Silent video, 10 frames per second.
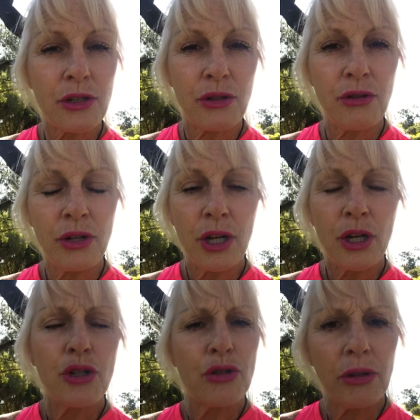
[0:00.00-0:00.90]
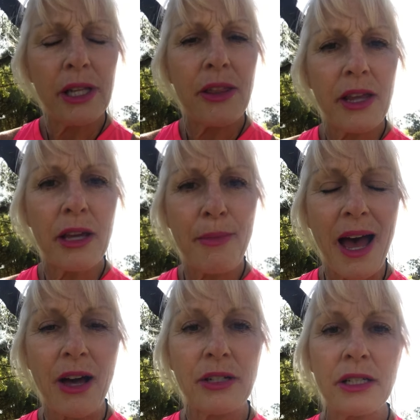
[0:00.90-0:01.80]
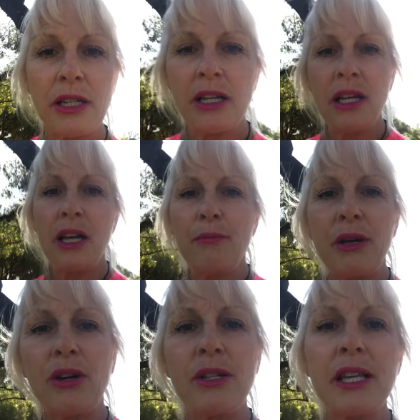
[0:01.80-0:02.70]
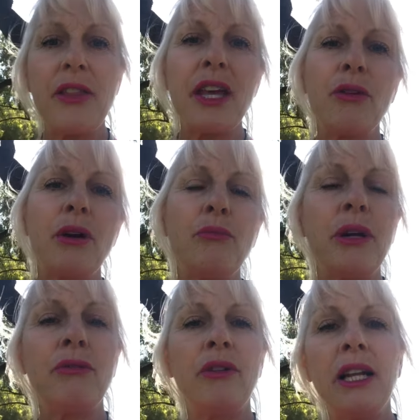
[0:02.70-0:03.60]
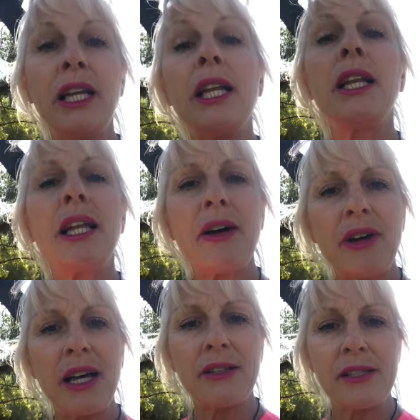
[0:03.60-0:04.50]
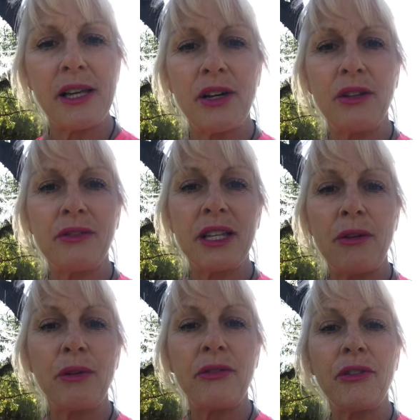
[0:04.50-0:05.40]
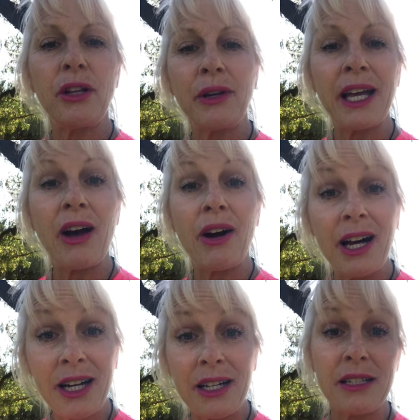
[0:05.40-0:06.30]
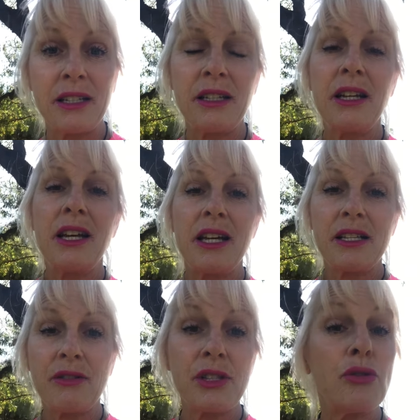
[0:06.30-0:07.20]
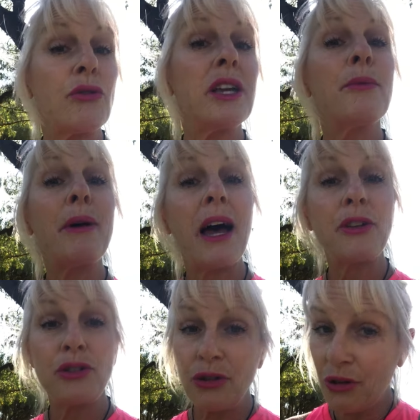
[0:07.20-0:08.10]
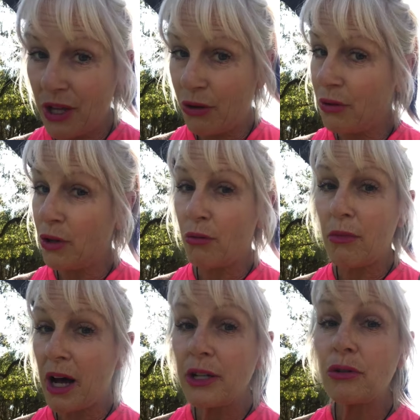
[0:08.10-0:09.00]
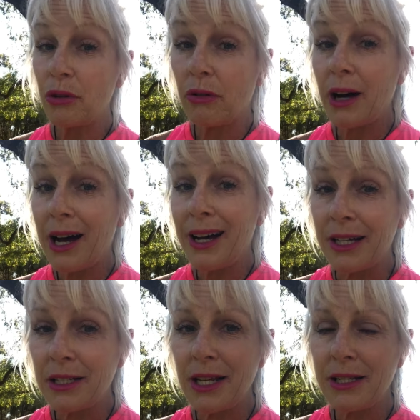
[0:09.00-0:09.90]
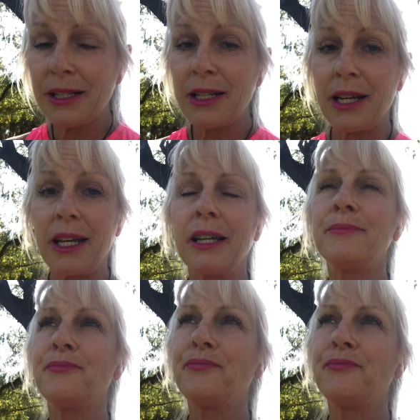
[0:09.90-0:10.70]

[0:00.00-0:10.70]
to truly think about because I think when we really love ourselves and we're following our heart, as I was talking about, do you think with your mind or your heart yesterday?